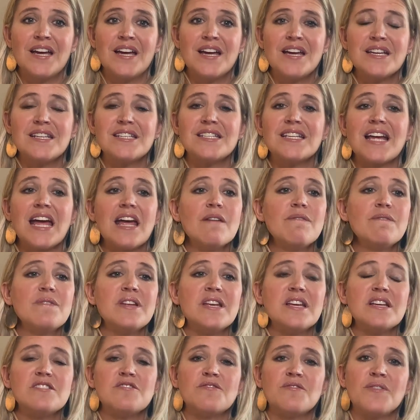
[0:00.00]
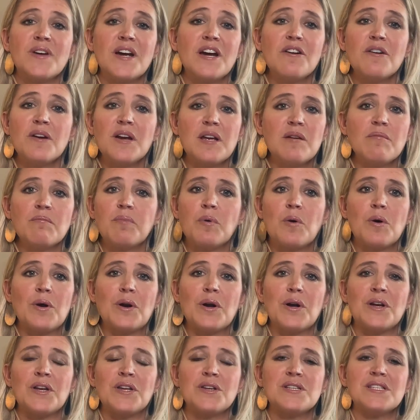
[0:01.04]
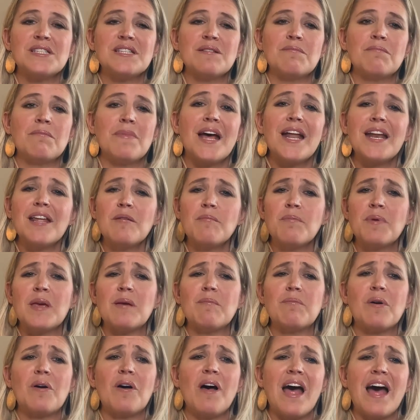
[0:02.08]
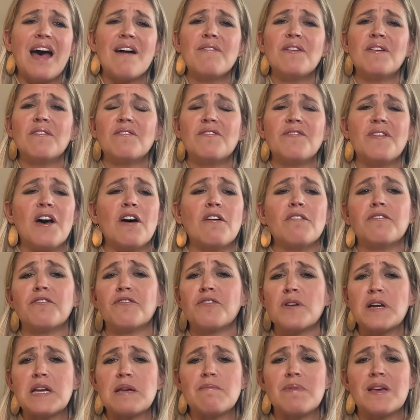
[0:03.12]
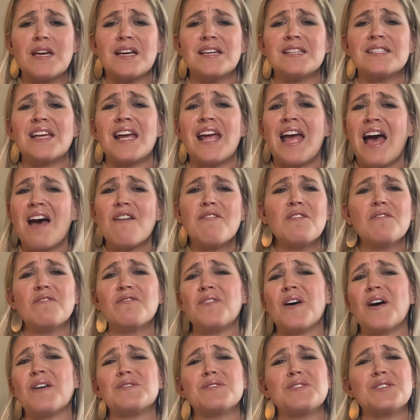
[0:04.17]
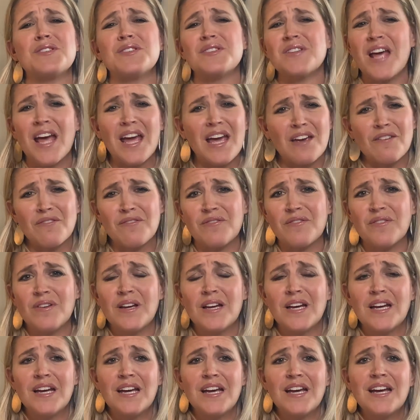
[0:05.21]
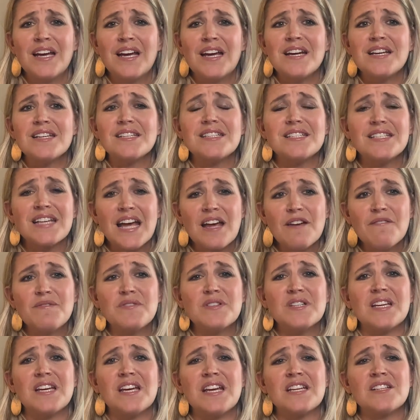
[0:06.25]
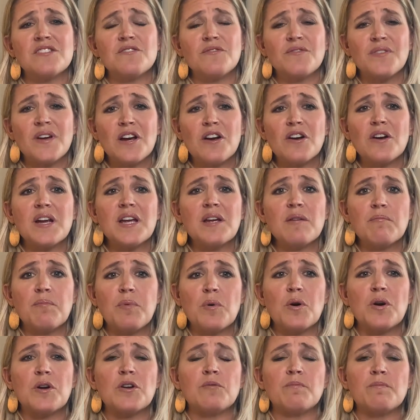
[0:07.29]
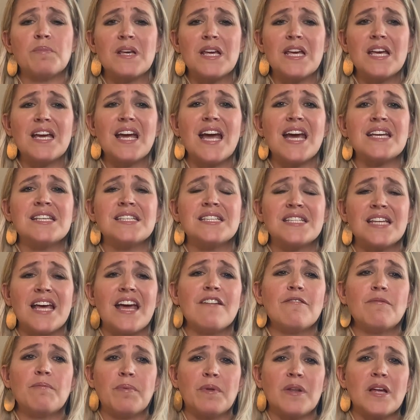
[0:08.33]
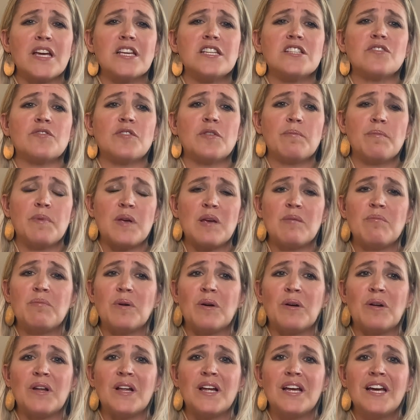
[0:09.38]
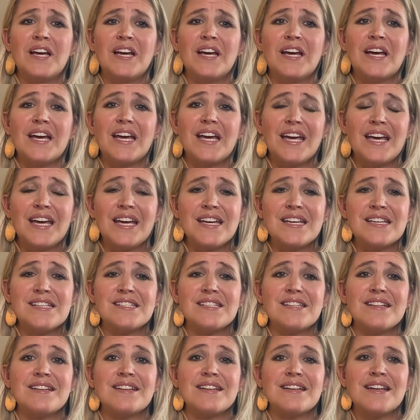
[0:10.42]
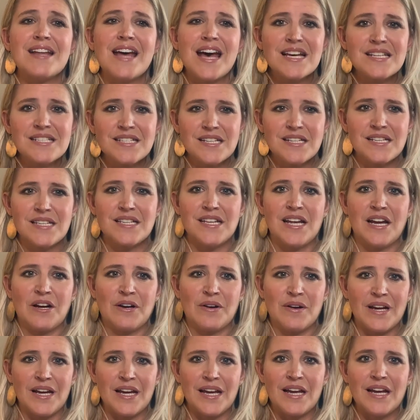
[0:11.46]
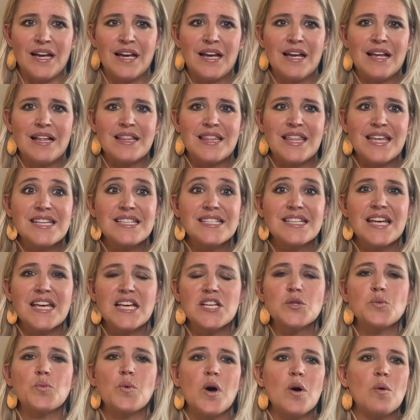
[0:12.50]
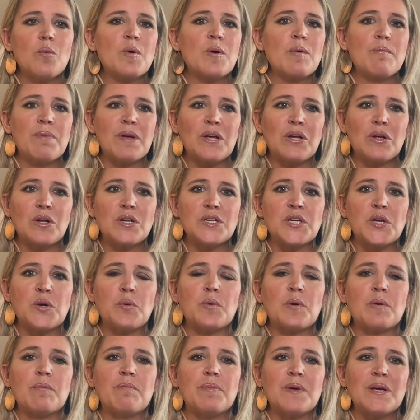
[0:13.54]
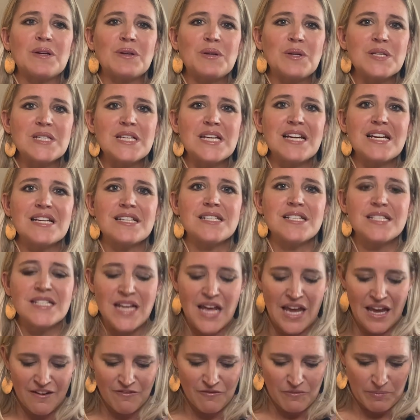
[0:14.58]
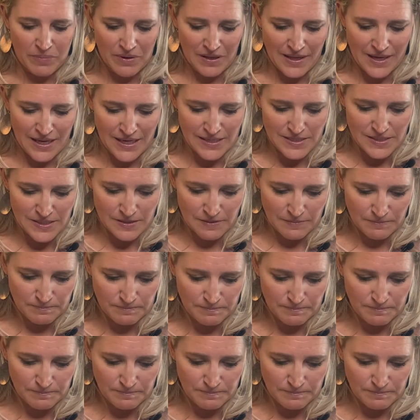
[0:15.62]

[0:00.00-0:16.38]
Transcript: Safety is very important. You see, many people haven't felt free because they haven't felt safe. Safety is very important. Being a safe place for people is necessary. This is what we're building. We're building a safe place.